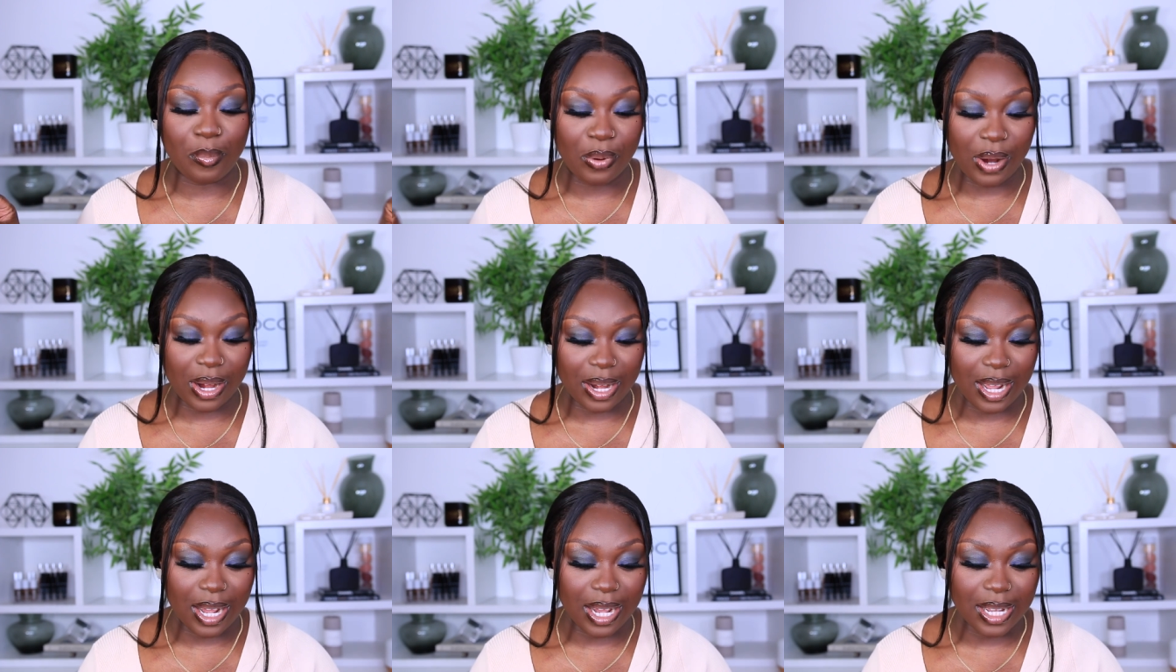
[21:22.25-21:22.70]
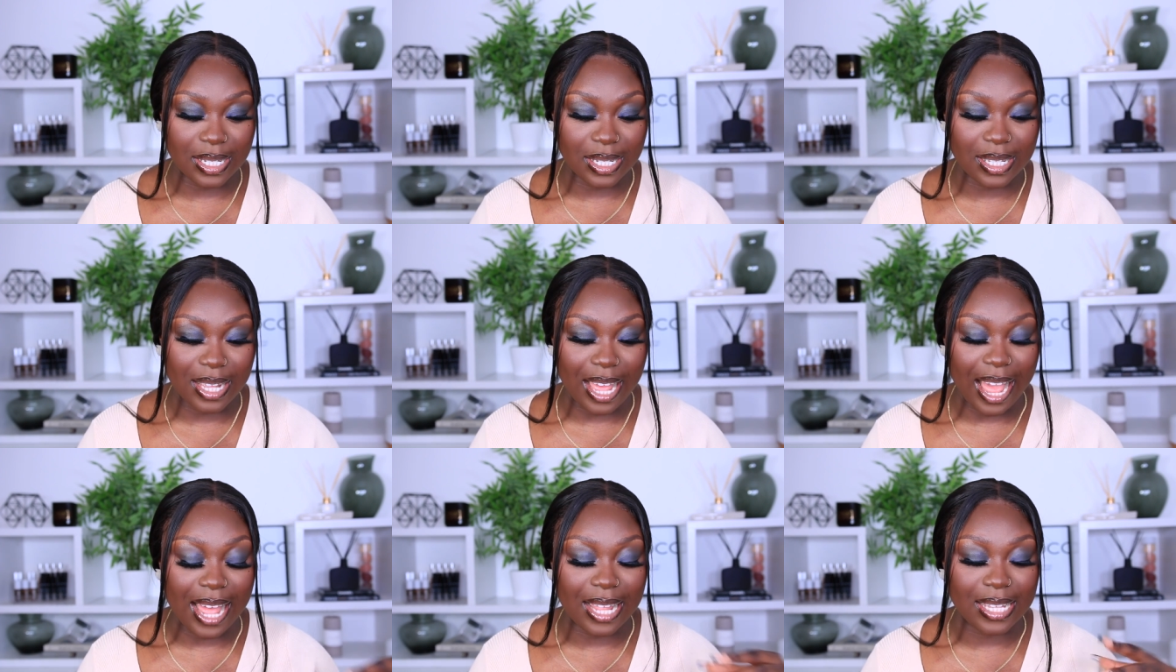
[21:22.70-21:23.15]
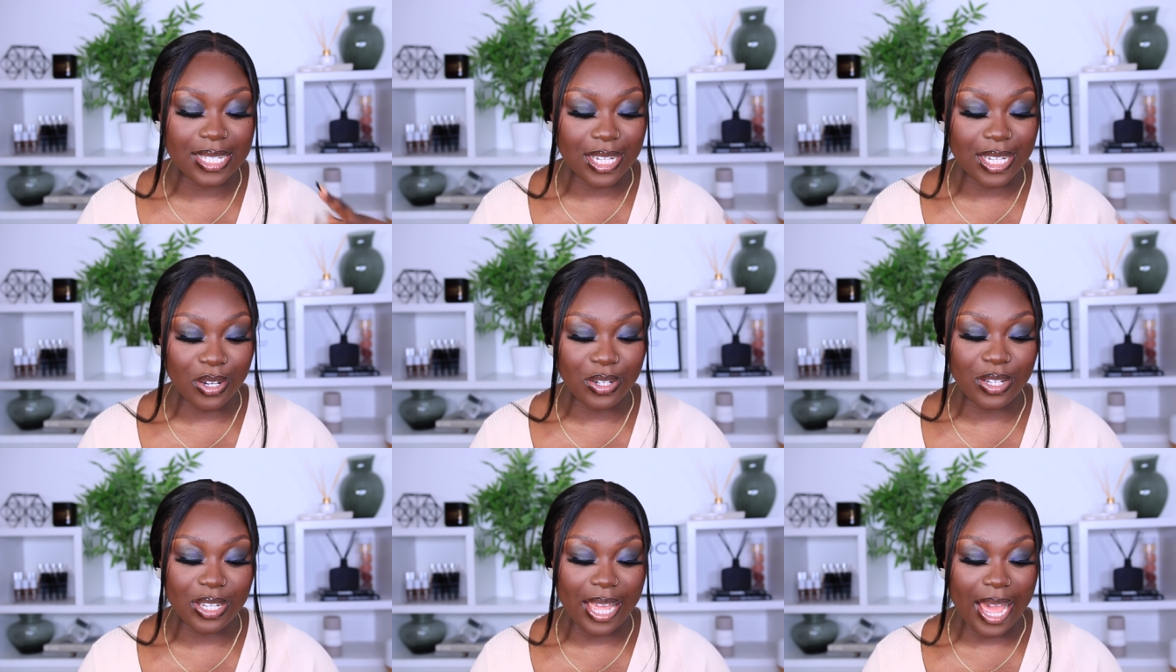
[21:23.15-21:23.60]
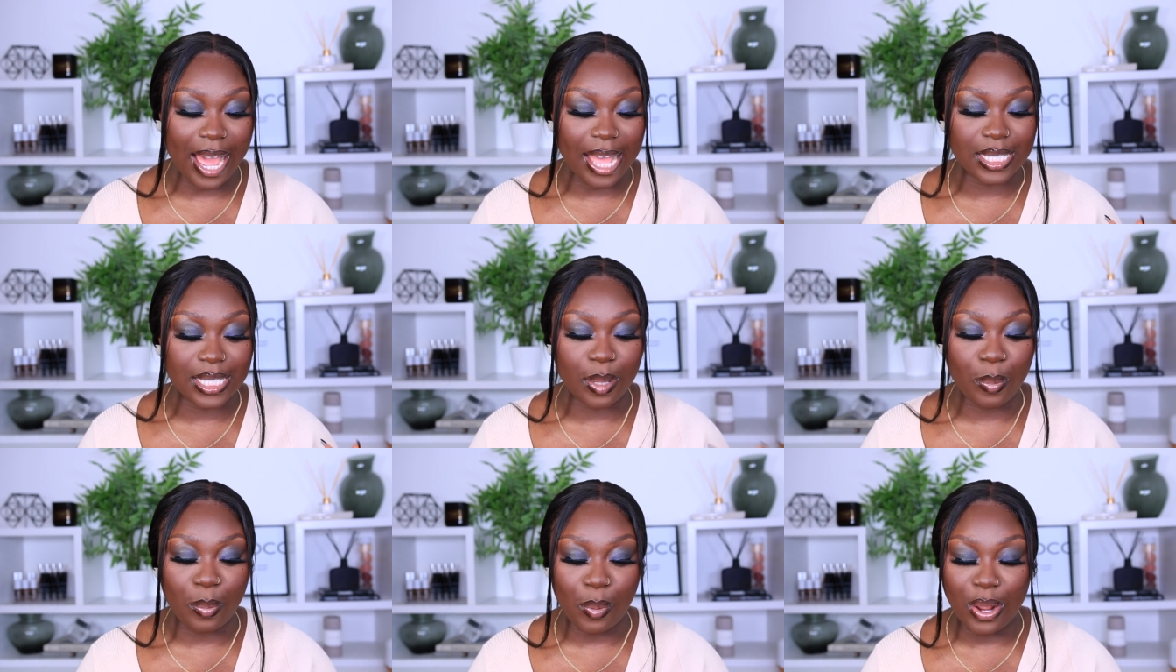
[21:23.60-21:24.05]
product and tell you
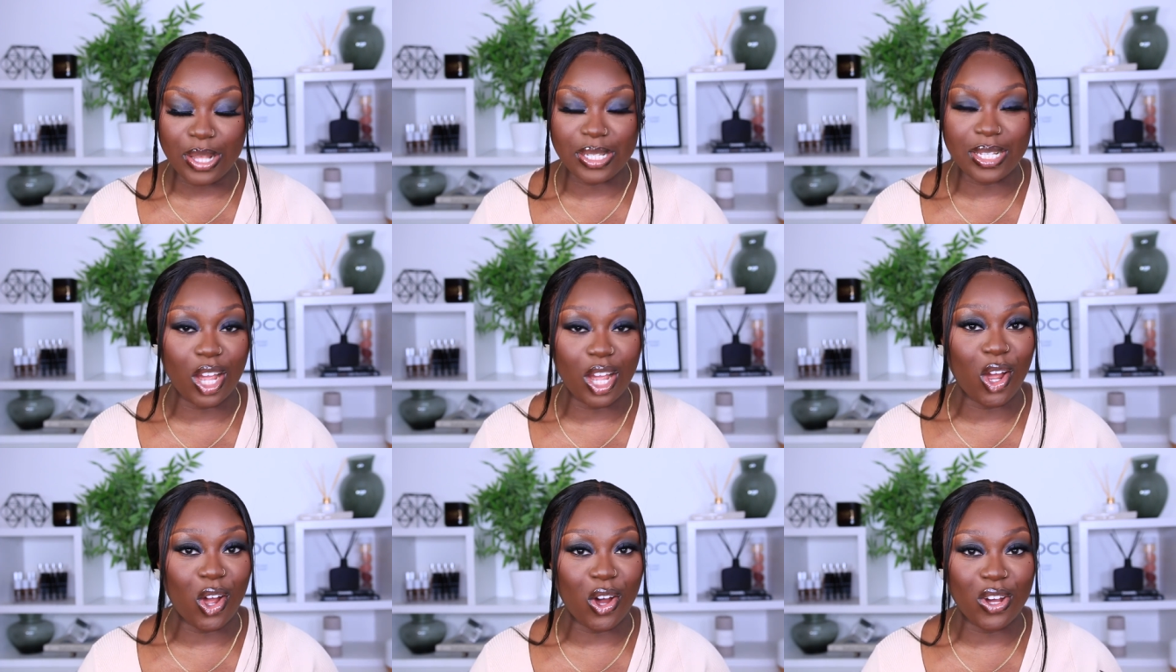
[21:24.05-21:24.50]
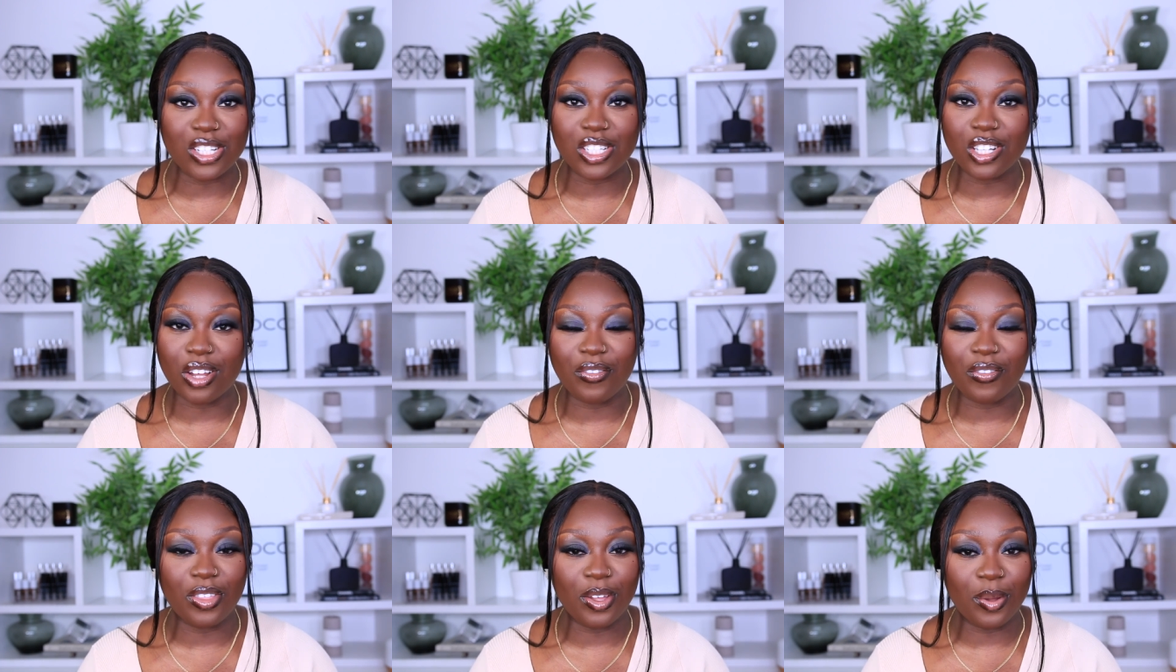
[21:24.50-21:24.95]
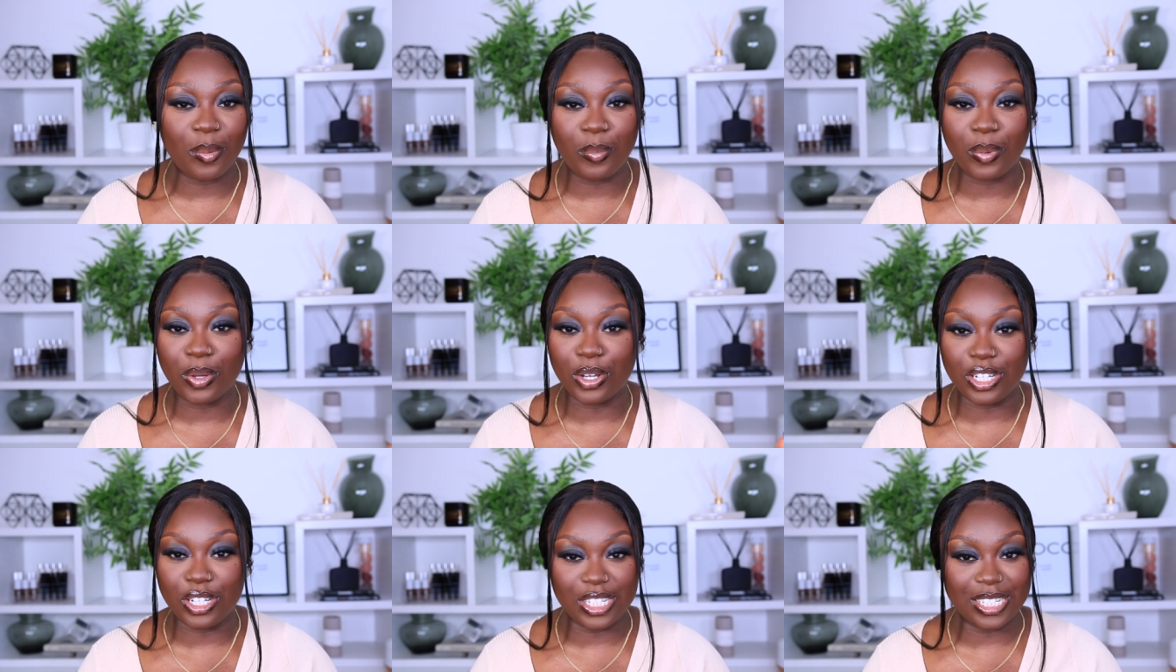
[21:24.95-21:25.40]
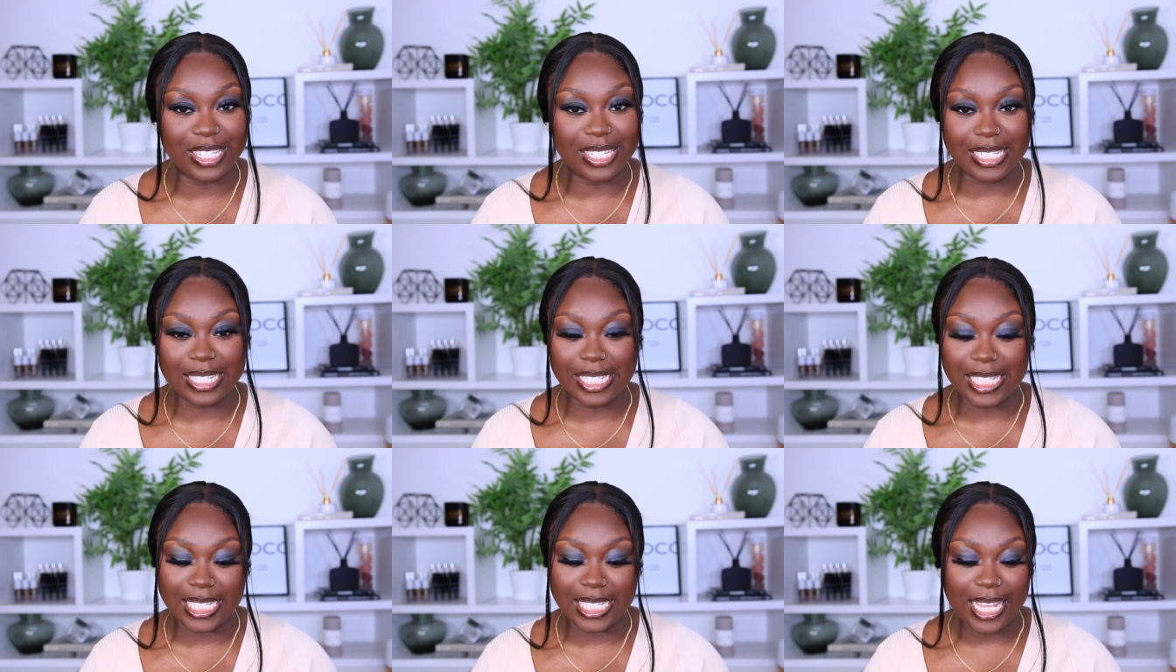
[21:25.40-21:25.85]
guys the pros and cons of them
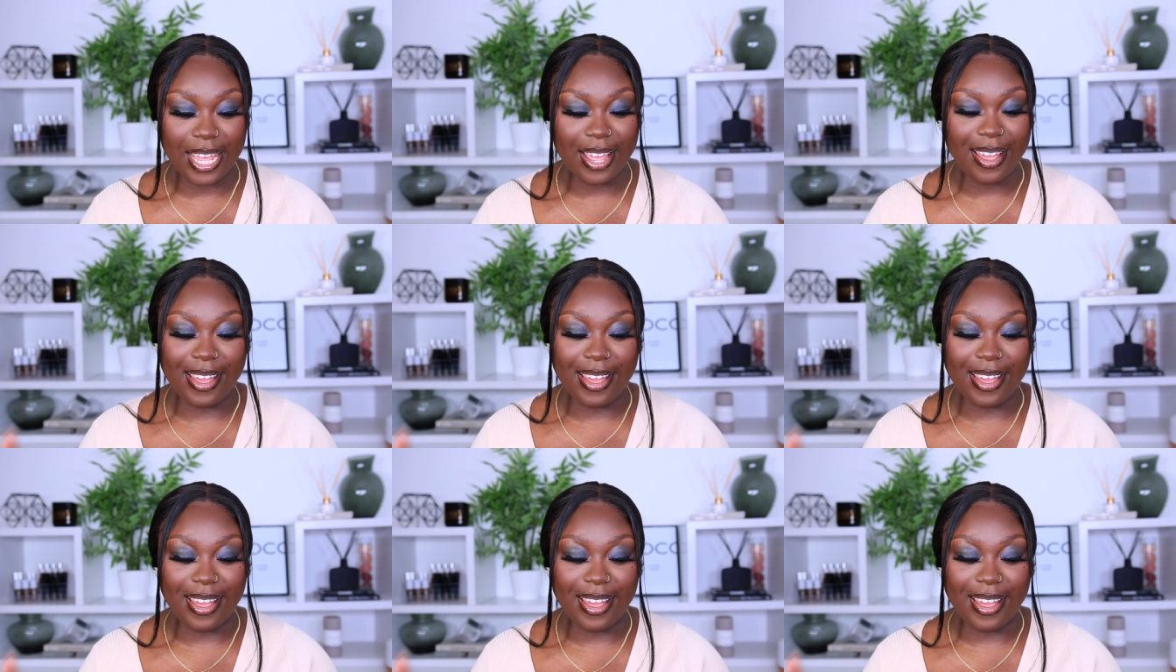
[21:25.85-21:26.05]
because